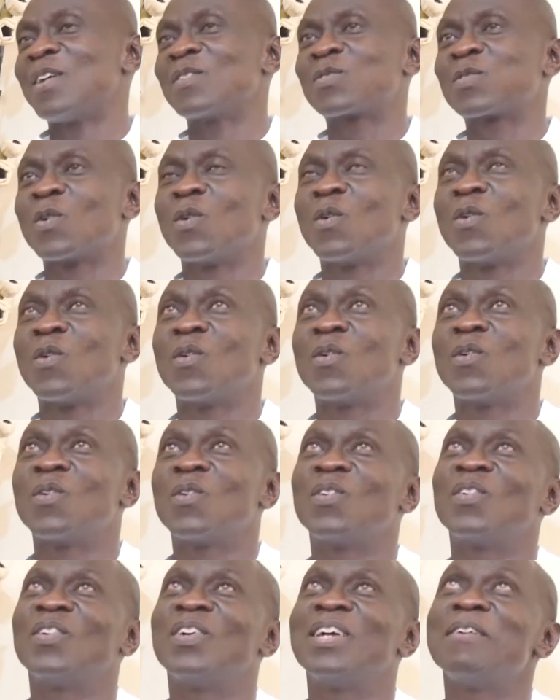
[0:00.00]

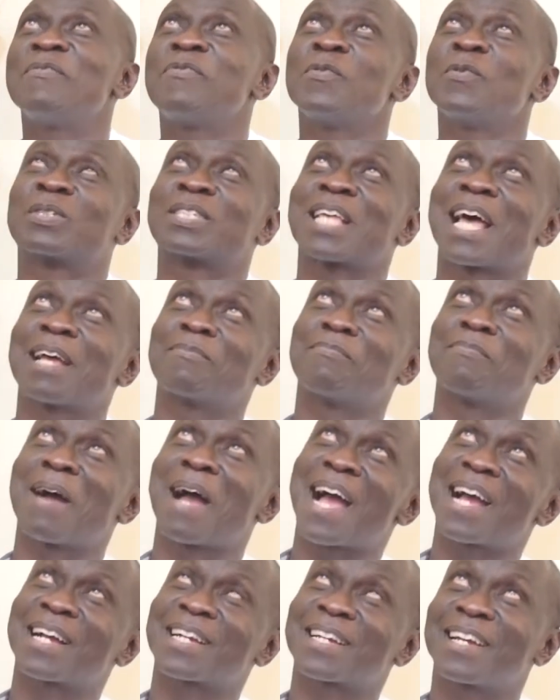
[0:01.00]
So if you sat
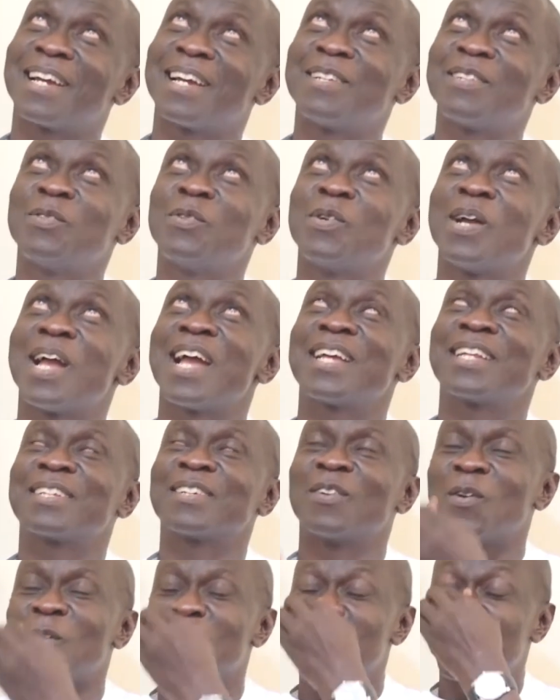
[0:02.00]
back and you
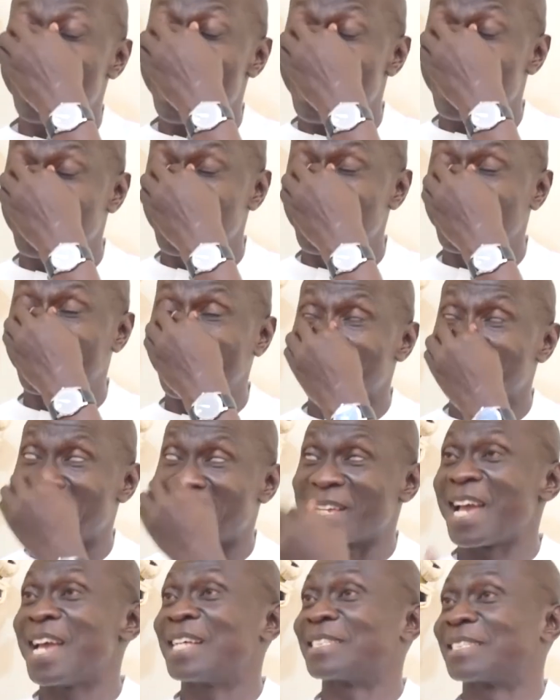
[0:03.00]
heard, oh, they are doing
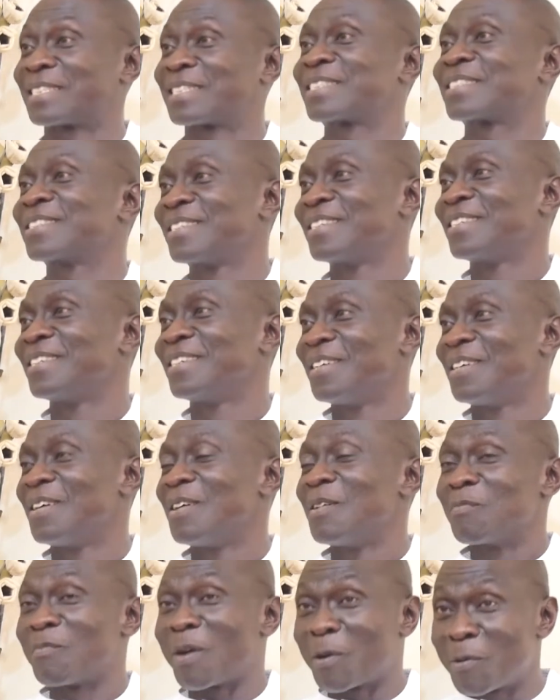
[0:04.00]
Tema, yes.
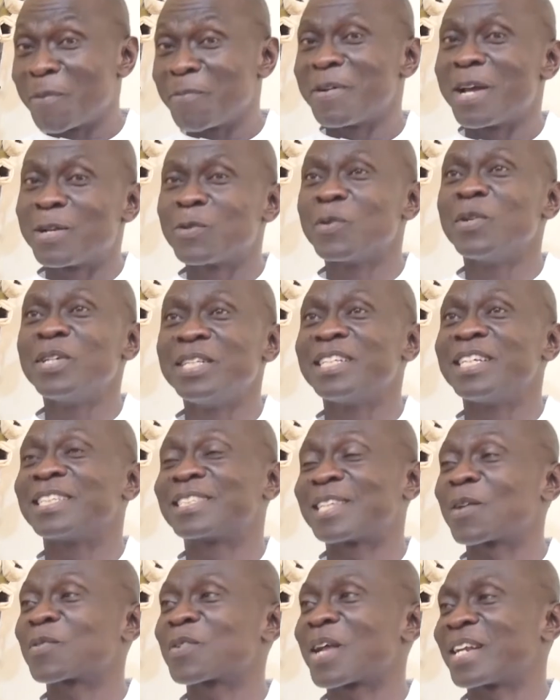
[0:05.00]
But what we are doing
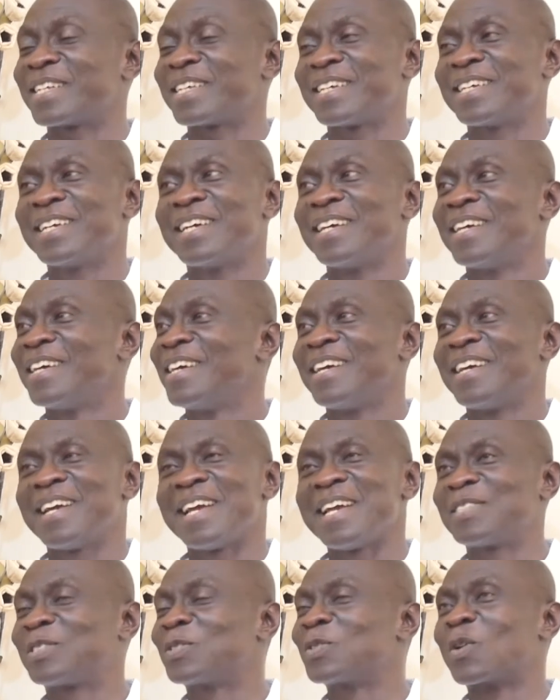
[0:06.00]
in Takoradi
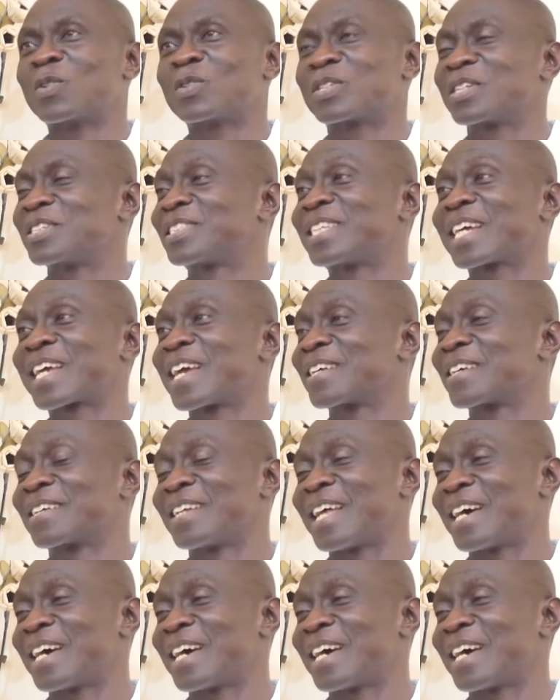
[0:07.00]
is not second